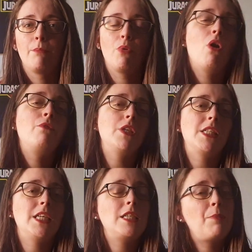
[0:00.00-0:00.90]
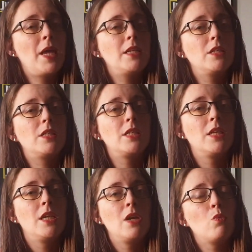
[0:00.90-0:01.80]
But obviously it depends
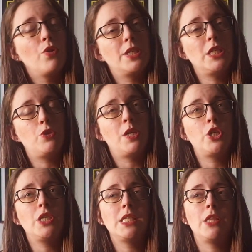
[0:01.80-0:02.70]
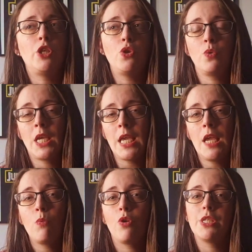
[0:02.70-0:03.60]
what the situation is in the
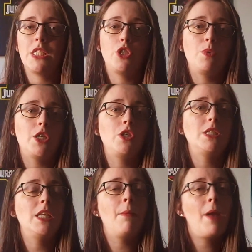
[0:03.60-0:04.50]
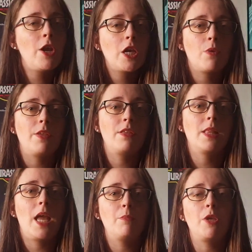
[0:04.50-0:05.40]
UK, what the situation is in America, whether they're
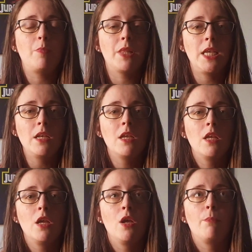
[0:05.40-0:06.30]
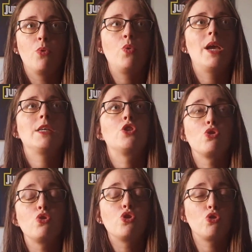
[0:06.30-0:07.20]
letting people in. But we are
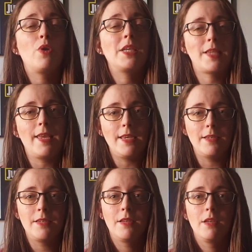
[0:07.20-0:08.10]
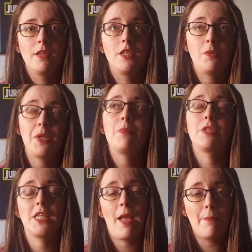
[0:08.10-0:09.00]
so excited to be able
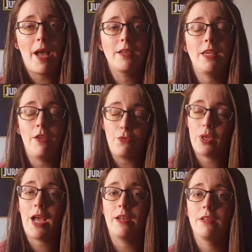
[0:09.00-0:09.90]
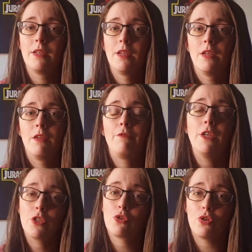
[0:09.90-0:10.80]
to get back if we can.
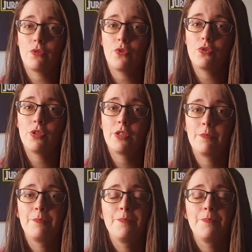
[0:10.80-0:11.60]
Fingers crossed for us.